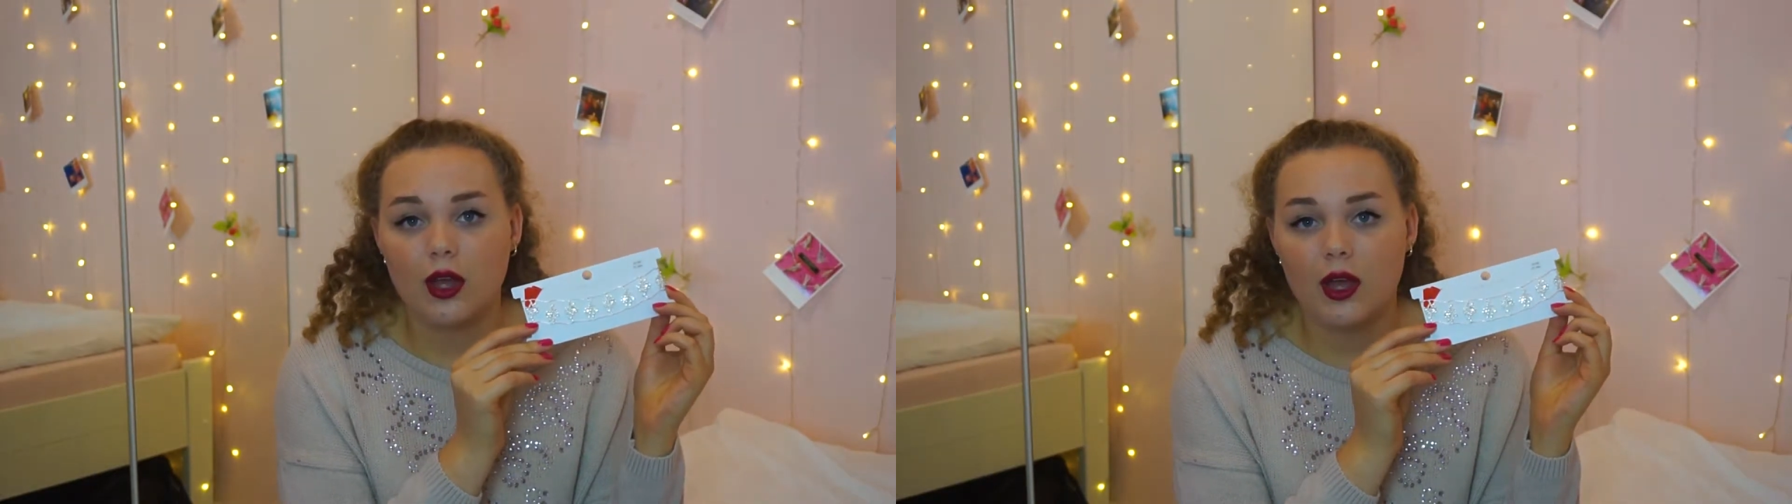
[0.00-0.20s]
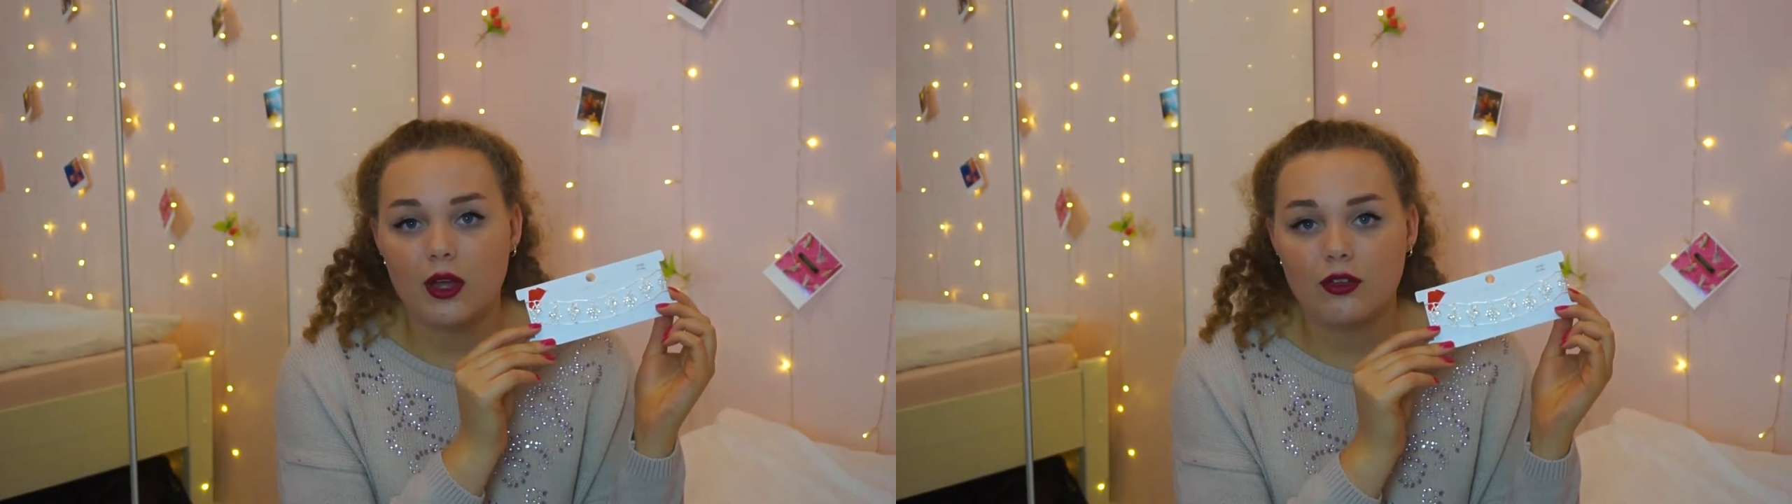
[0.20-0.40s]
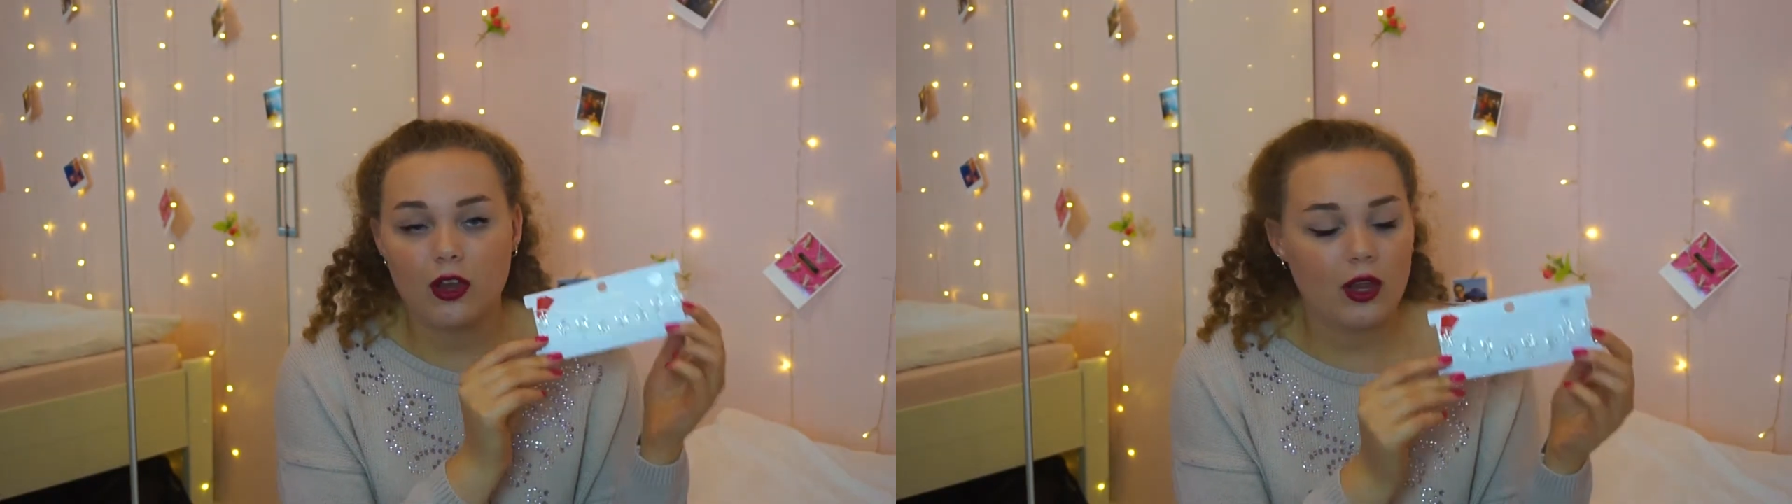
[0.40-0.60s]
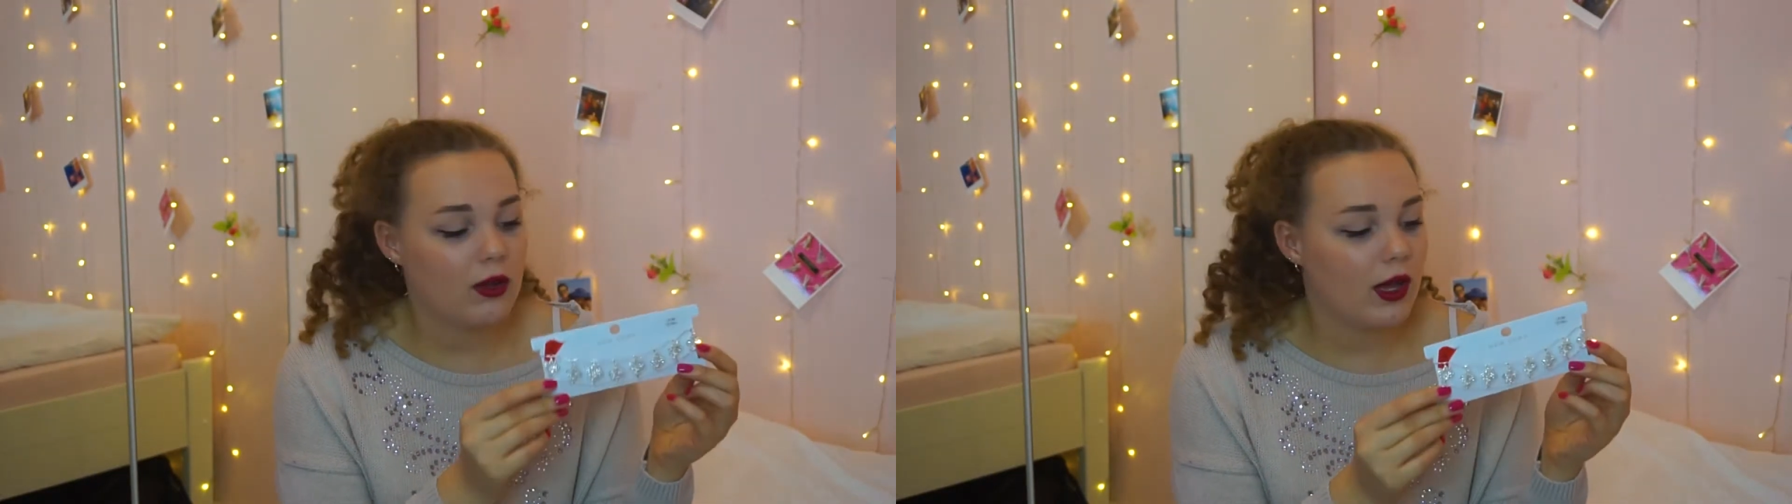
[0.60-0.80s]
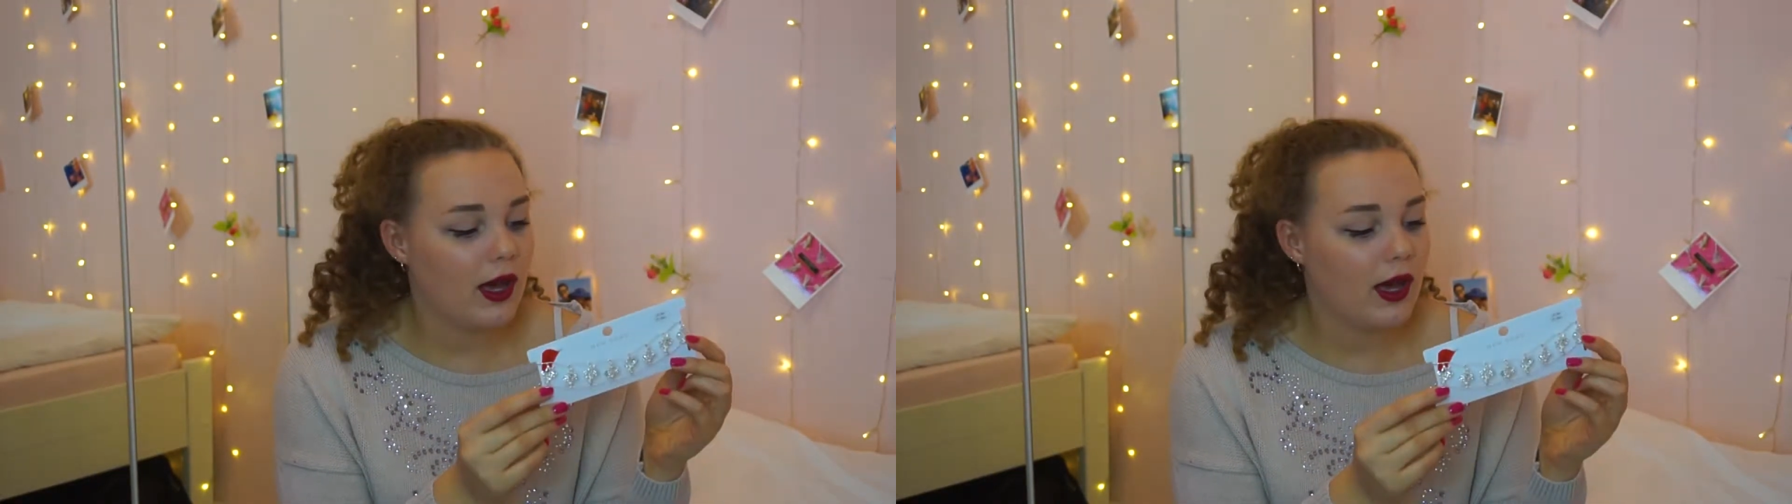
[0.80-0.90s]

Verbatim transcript: uh, choker.